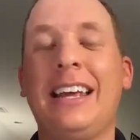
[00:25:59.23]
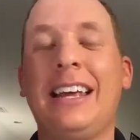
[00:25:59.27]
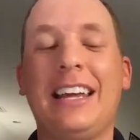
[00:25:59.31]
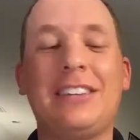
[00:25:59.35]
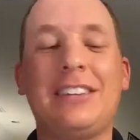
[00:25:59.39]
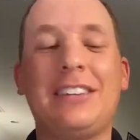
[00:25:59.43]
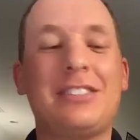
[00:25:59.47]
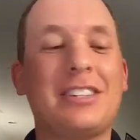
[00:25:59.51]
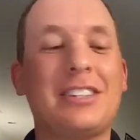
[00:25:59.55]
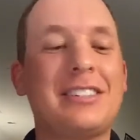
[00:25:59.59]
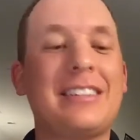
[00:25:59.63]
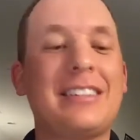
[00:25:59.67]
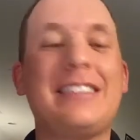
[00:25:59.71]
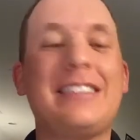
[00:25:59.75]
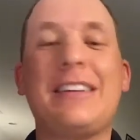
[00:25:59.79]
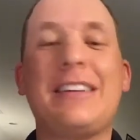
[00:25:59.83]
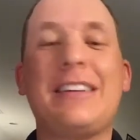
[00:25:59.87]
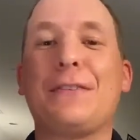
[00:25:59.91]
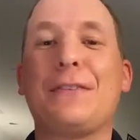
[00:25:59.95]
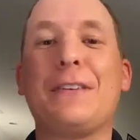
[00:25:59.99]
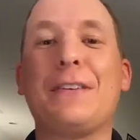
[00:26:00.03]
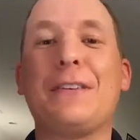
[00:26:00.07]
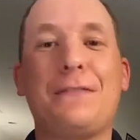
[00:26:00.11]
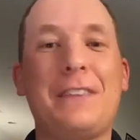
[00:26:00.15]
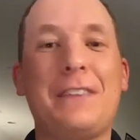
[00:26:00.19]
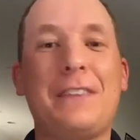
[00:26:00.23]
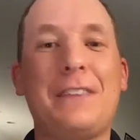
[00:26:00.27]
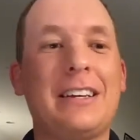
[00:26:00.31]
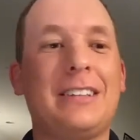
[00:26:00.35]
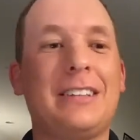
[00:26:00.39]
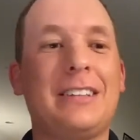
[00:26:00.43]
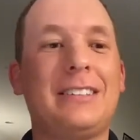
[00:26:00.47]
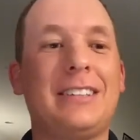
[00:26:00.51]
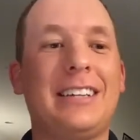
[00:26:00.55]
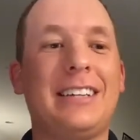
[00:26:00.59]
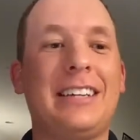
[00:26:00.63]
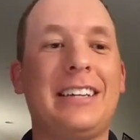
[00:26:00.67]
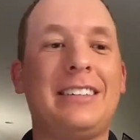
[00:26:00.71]
It's just a different
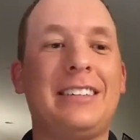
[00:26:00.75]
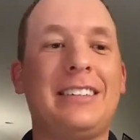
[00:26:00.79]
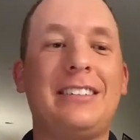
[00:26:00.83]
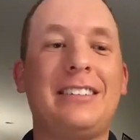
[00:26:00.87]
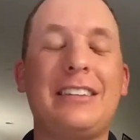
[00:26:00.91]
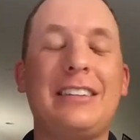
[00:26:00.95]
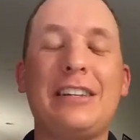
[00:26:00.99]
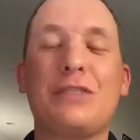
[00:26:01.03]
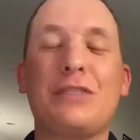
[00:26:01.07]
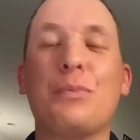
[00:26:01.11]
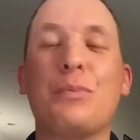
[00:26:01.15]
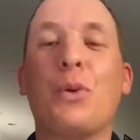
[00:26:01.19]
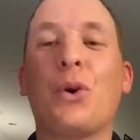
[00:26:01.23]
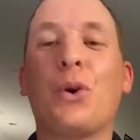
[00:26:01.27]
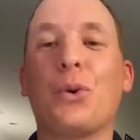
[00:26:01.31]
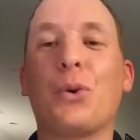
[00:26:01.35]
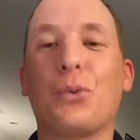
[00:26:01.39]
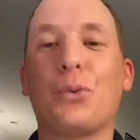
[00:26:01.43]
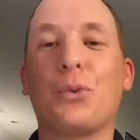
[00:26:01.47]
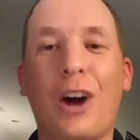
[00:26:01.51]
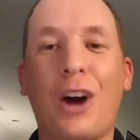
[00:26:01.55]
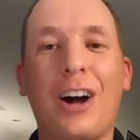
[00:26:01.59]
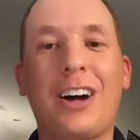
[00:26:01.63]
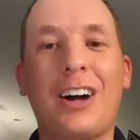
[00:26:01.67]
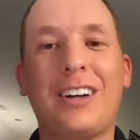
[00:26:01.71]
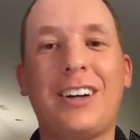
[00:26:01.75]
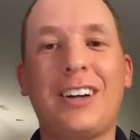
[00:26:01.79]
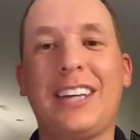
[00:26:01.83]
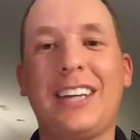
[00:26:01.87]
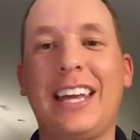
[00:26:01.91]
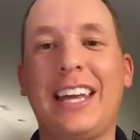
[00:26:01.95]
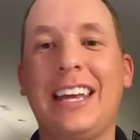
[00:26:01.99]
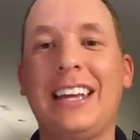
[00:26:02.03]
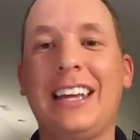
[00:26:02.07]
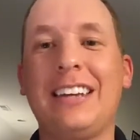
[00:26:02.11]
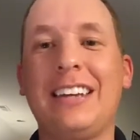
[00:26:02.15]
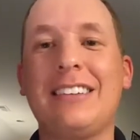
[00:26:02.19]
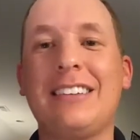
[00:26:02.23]
feel. It's more
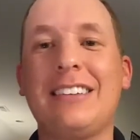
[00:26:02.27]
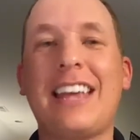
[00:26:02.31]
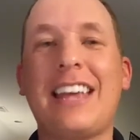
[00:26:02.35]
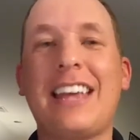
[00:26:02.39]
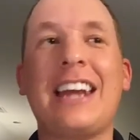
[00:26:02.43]
raw, and